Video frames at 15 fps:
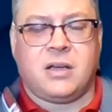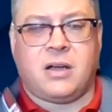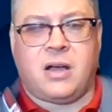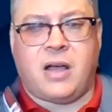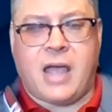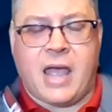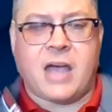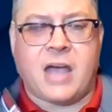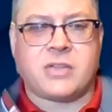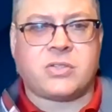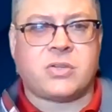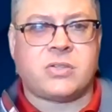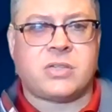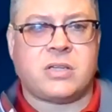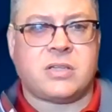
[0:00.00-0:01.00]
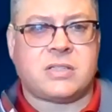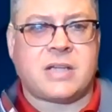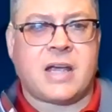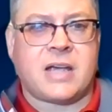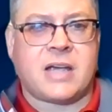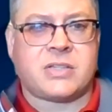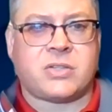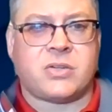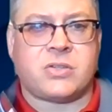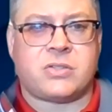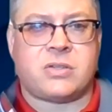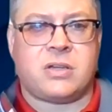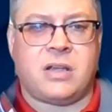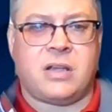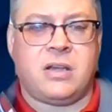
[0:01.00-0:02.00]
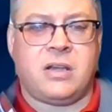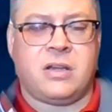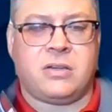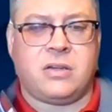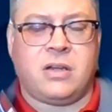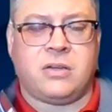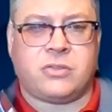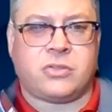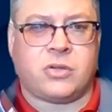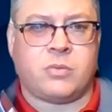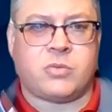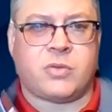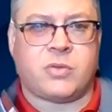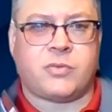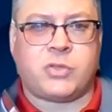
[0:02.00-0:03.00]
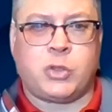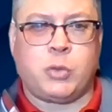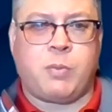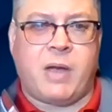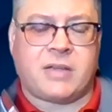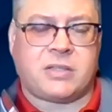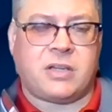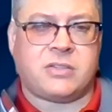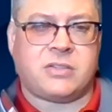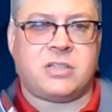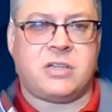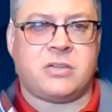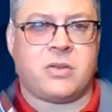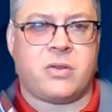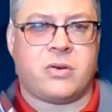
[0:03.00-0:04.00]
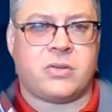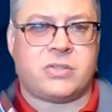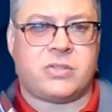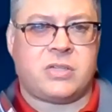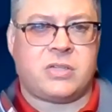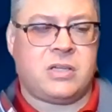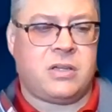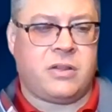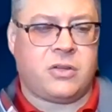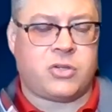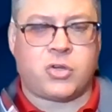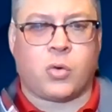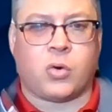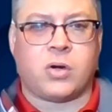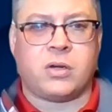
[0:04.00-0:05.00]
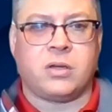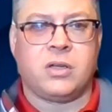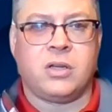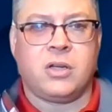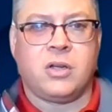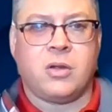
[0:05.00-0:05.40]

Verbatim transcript: uh, hazards and disasters in, in terms of two baskets. Either there's the, the short